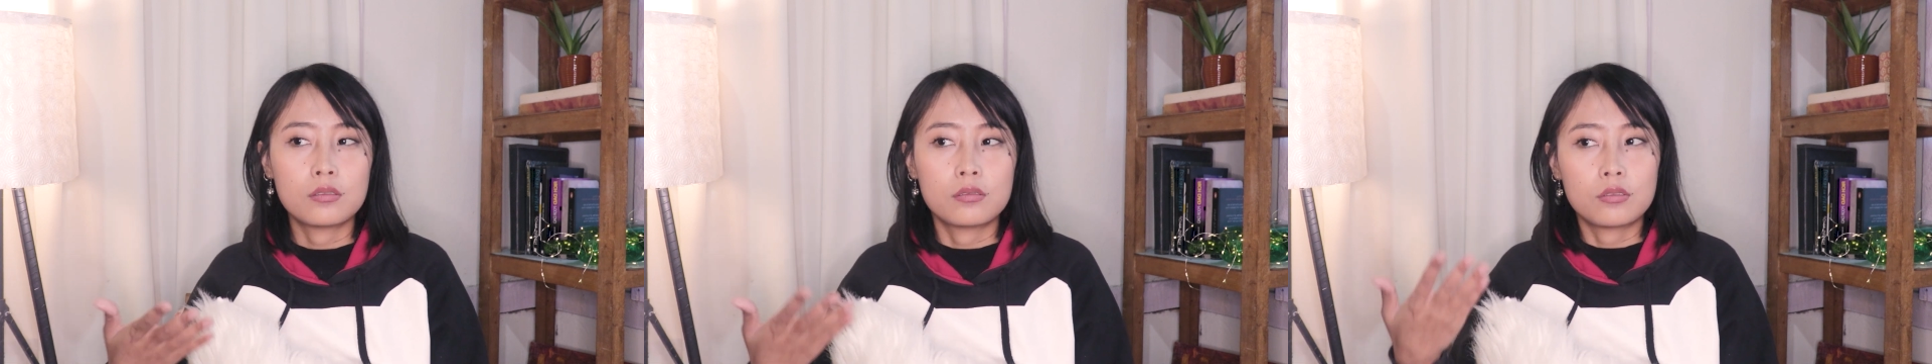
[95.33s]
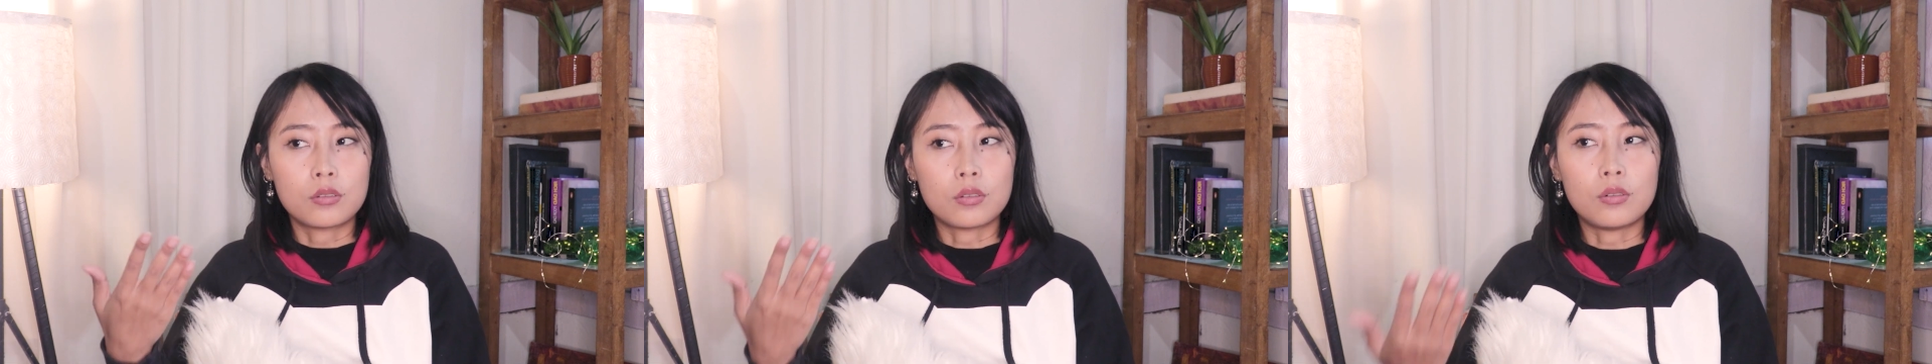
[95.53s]

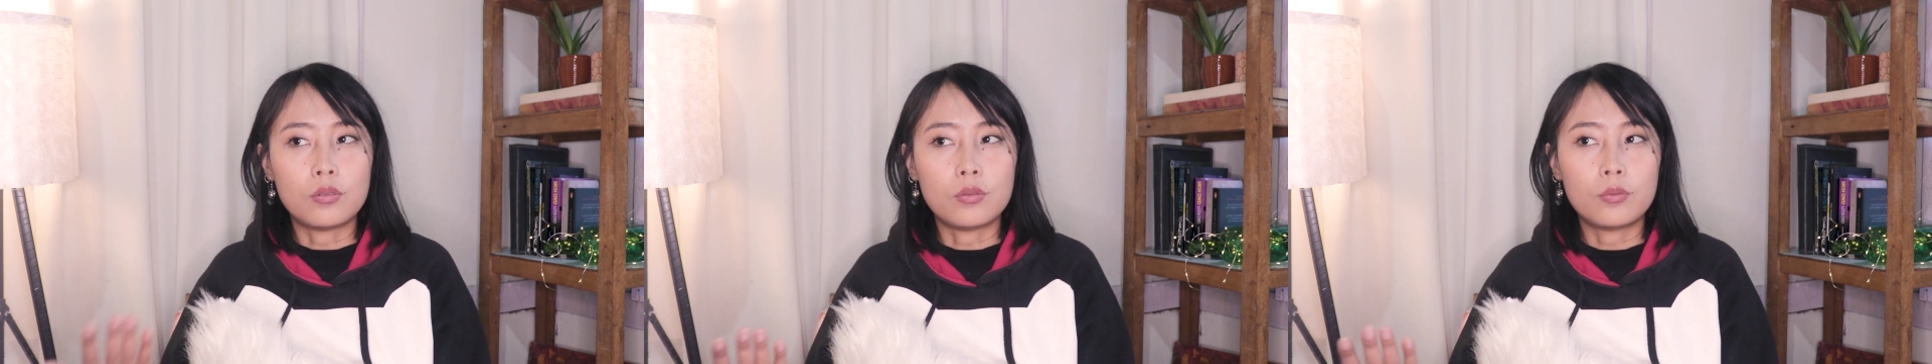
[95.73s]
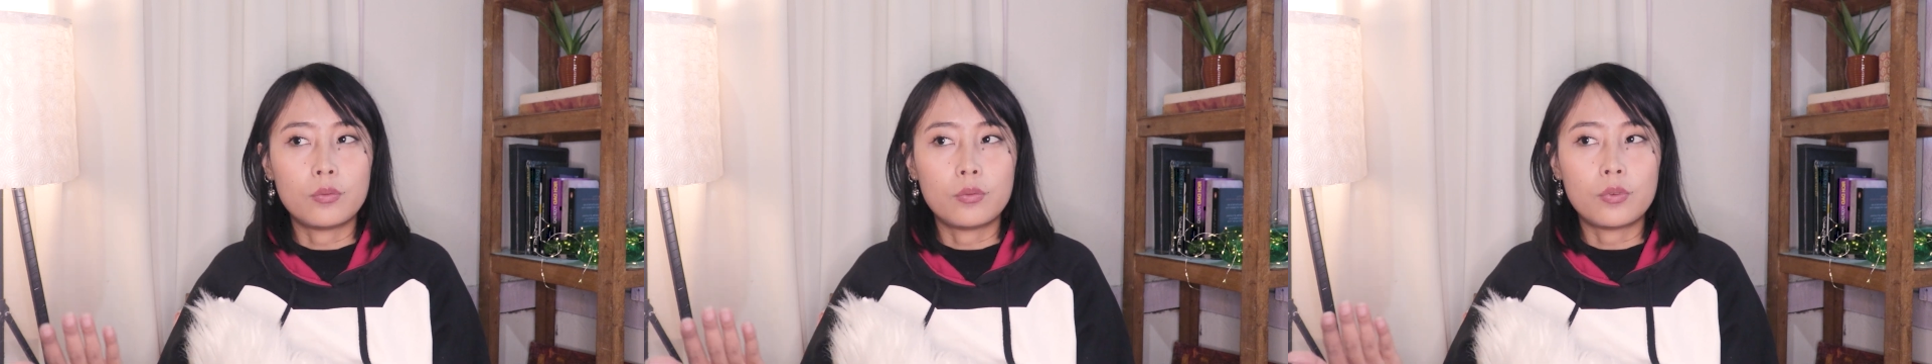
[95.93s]

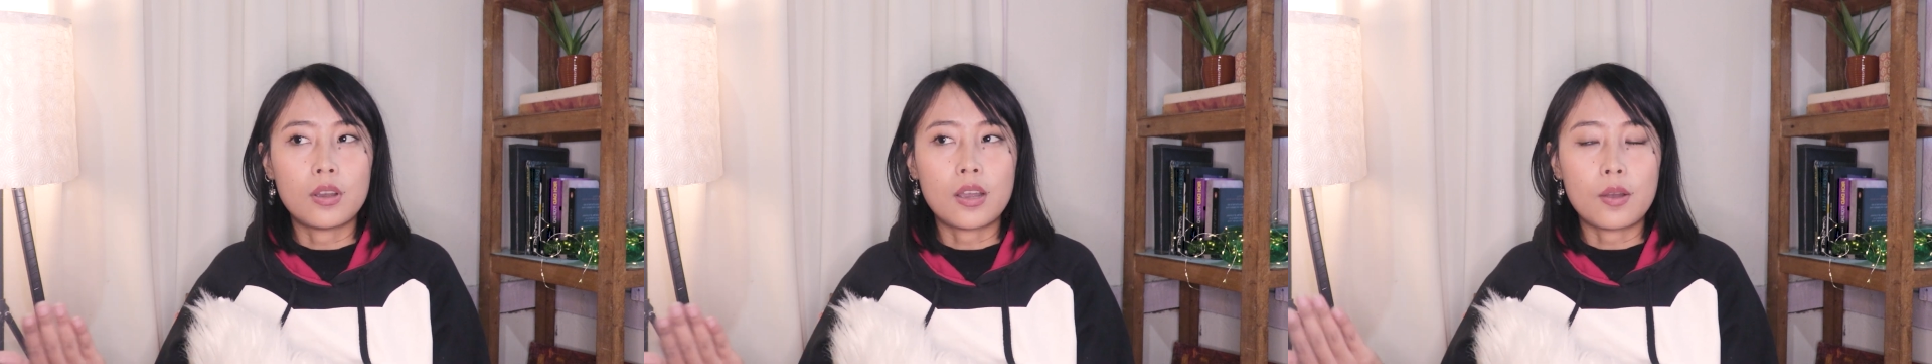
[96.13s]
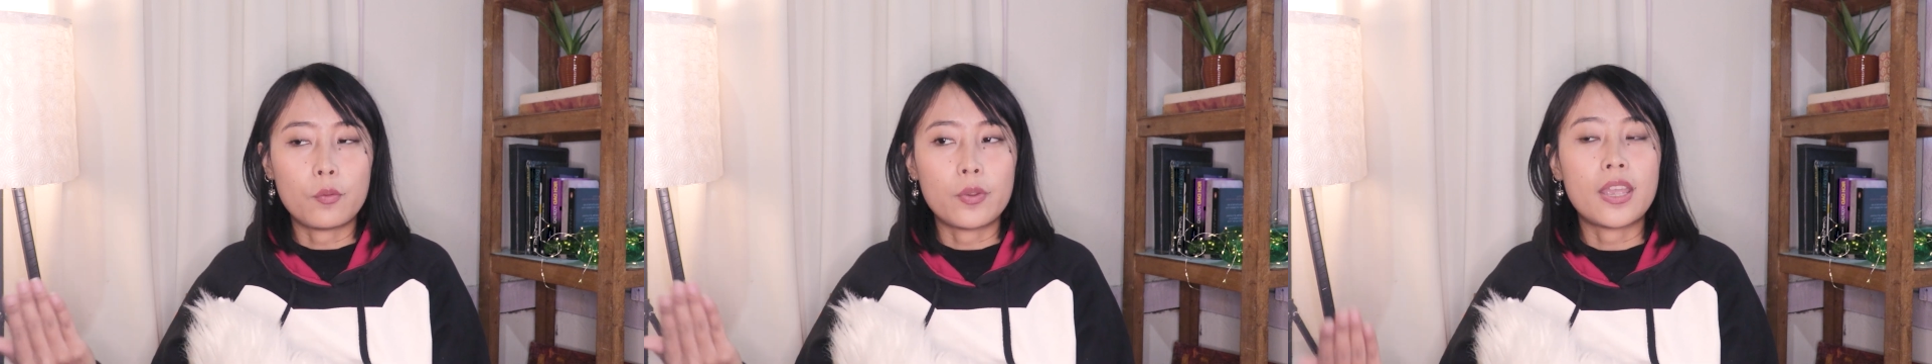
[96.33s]
So
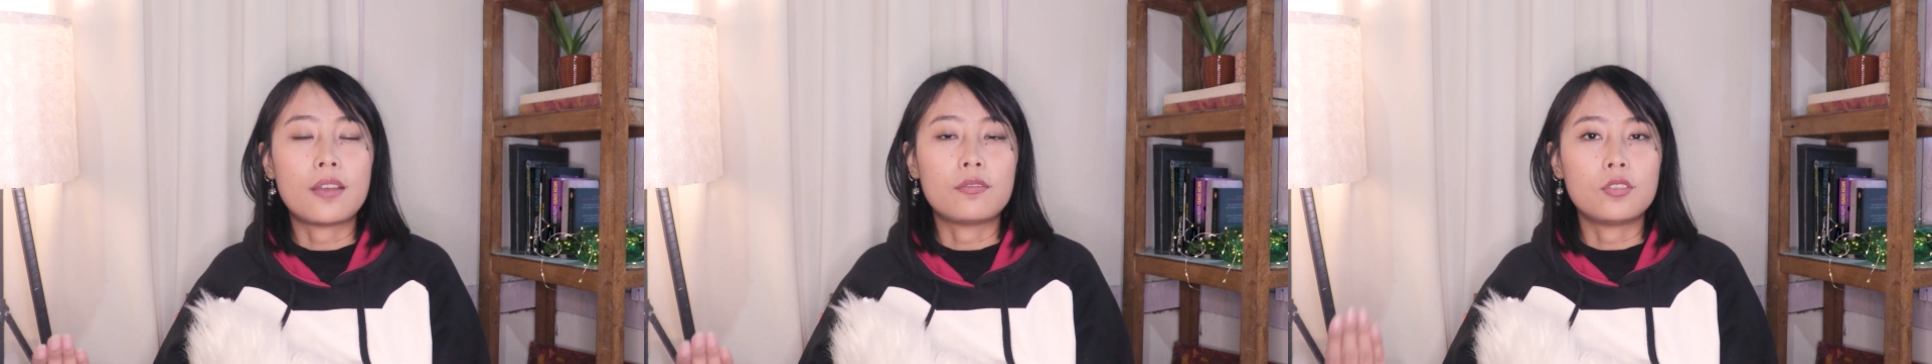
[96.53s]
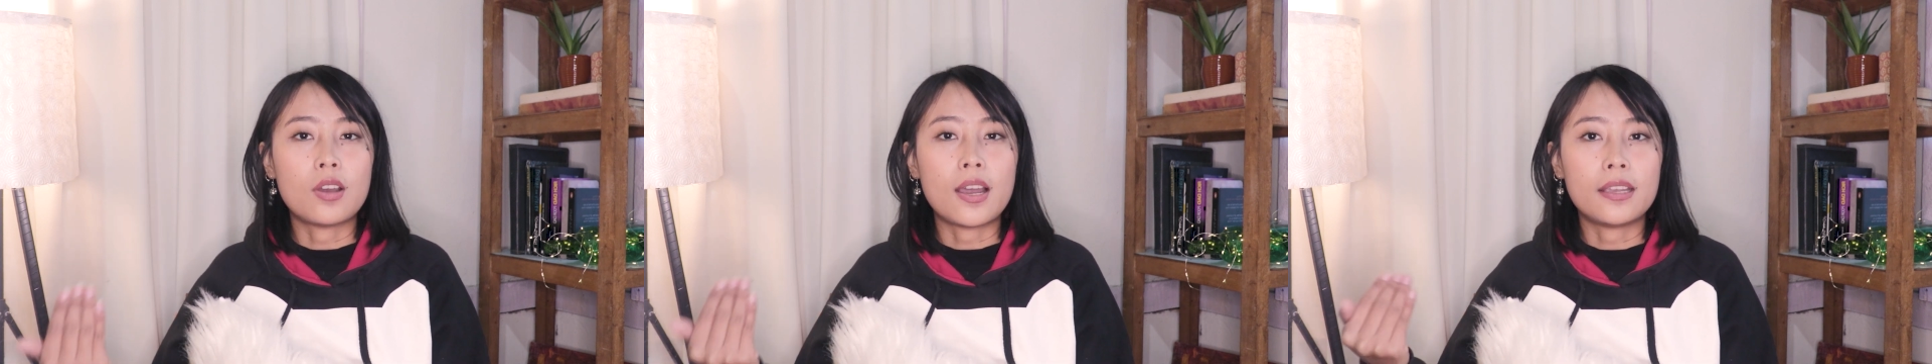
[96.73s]
we have to